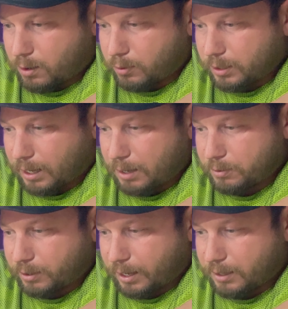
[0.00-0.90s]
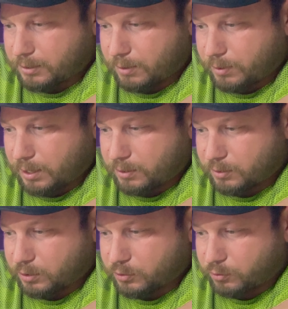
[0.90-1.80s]
Hold it tight with your hand so that way it
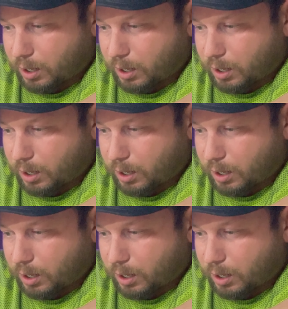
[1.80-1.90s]
doesn't just